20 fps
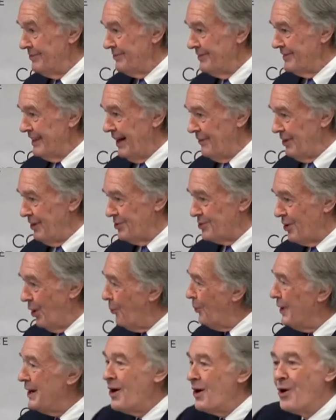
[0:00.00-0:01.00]
11 years old,
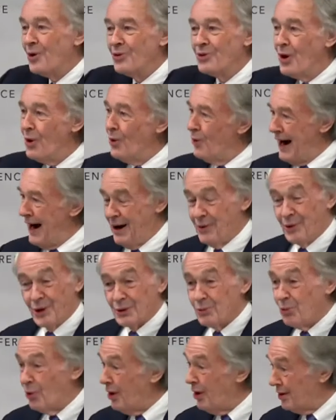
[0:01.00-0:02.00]
we all know how it
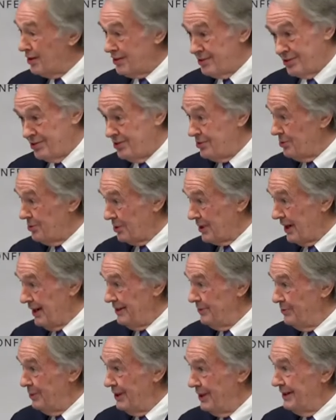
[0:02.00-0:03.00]
works. Okay,
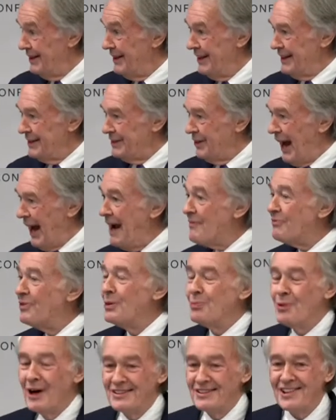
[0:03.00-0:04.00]
when
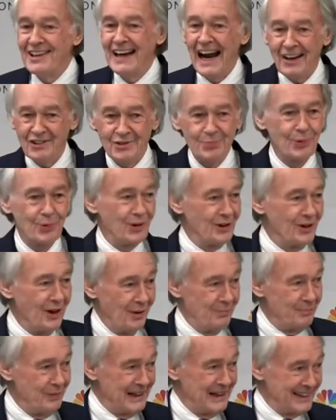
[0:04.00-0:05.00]
everyone's an expert
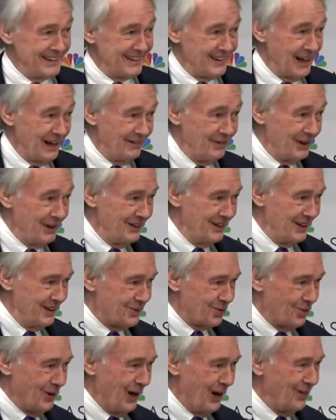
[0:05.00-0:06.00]
on being 11 and
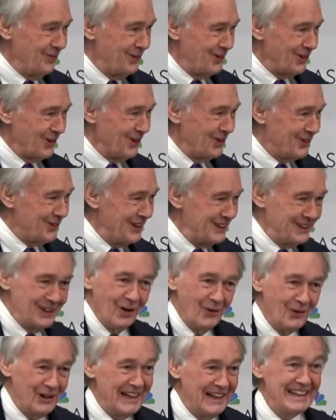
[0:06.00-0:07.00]
12 and 13. You
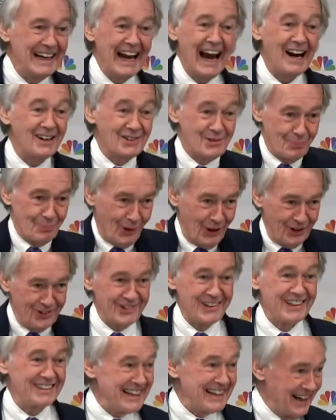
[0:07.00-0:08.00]
don't need experts
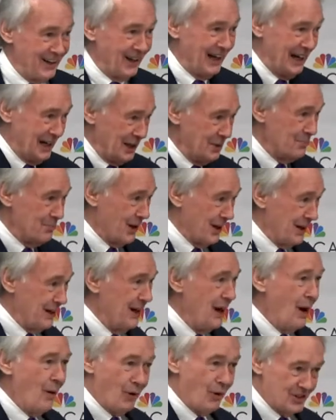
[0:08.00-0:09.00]
to tell anybody
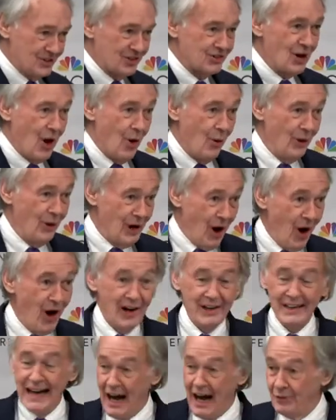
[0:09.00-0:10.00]
what's going
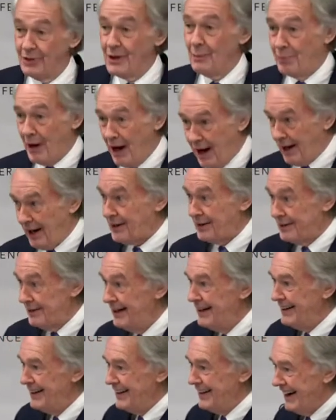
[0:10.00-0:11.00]
on down the park
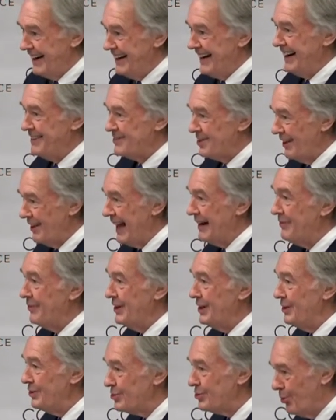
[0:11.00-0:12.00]
at age
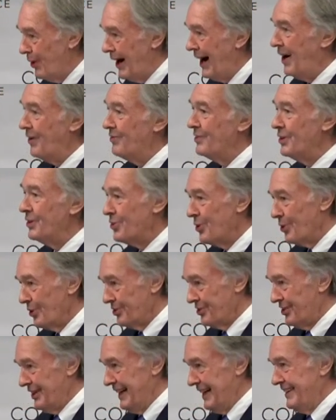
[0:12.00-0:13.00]
11 and 12 and
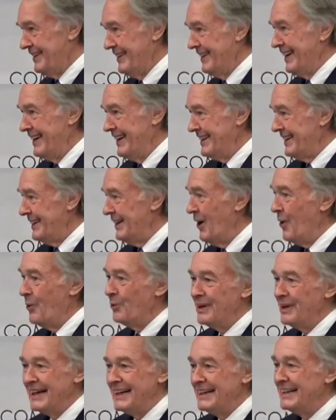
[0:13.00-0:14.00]
13. You don't
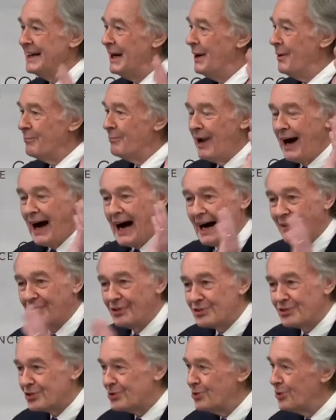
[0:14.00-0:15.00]
need
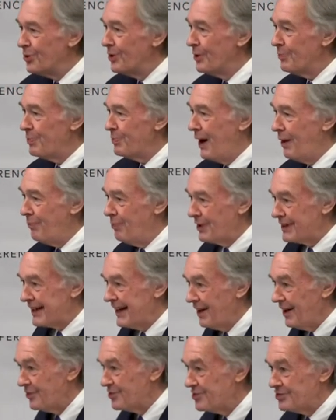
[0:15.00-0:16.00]
Harvard School of Public
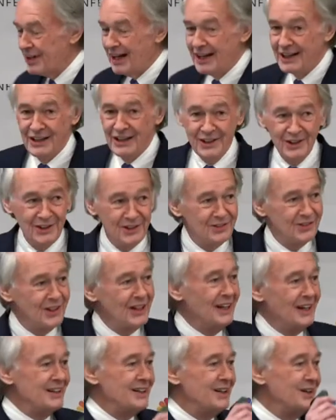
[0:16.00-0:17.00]
Health Studies.
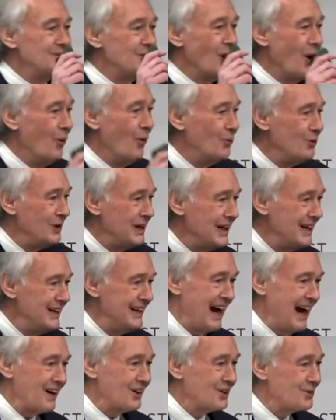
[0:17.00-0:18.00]
You don't need
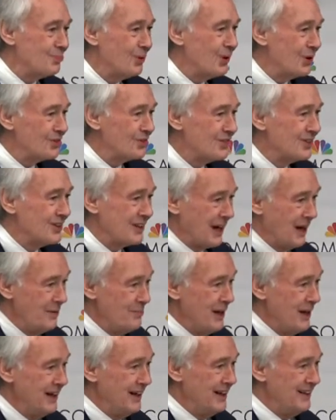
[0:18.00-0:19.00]
experts to come
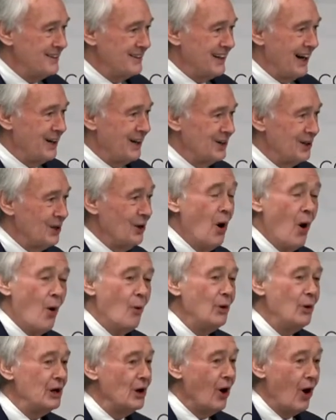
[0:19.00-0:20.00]
in and tell you.
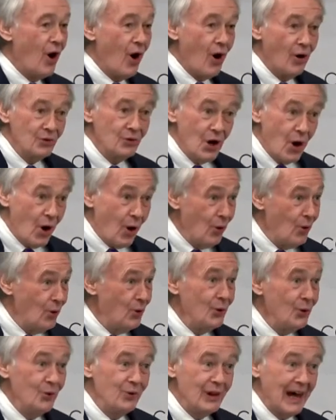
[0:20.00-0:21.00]
We all know
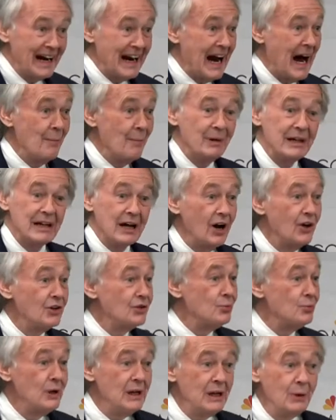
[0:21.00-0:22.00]
who they are
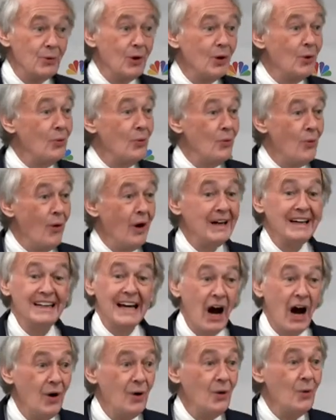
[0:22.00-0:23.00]
because we were
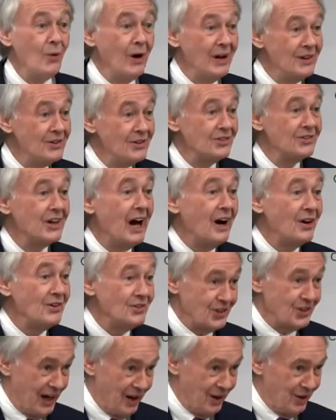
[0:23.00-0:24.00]
young once
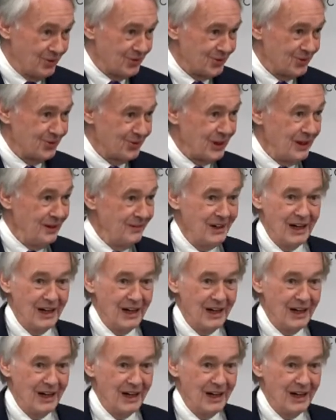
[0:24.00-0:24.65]
ourselves. Okay,